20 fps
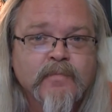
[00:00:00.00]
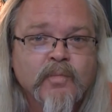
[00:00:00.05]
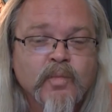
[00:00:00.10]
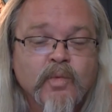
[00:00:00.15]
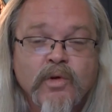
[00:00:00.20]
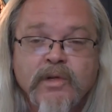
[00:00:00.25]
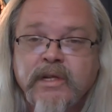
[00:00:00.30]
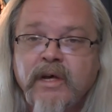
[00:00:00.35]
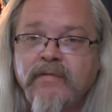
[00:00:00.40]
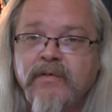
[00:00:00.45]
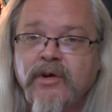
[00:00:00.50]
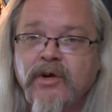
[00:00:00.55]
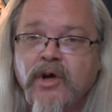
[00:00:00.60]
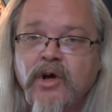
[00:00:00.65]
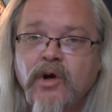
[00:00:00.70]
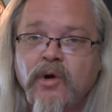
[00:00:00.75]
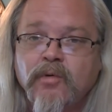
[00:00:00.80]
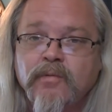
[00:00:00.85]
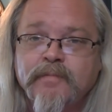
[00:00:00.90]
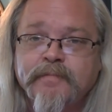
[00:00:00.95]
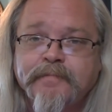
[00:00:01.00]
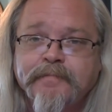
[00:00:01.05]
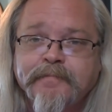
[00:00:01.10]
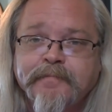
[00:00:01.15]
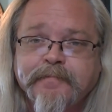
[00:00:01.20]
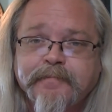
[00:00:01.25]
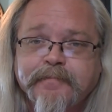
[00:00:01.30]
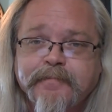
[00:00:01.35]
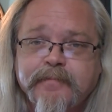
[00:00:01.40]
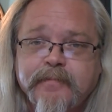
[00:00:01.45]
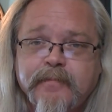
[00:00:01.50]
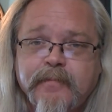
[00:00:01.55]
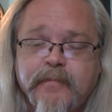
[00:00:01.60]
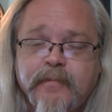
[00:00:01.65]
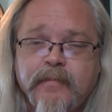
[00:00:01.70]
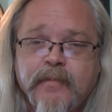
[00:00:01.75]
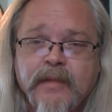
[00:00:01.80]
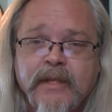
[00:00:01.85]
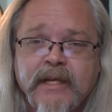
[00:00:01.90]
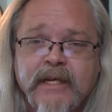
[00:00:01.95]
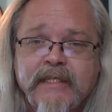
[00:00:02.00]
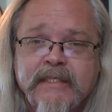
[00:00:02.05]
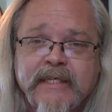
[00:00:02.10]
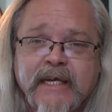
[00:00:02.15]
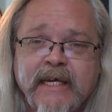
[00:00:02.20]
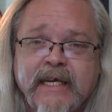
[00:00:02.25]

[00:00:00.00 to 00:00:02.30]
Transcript: We'll never know, because they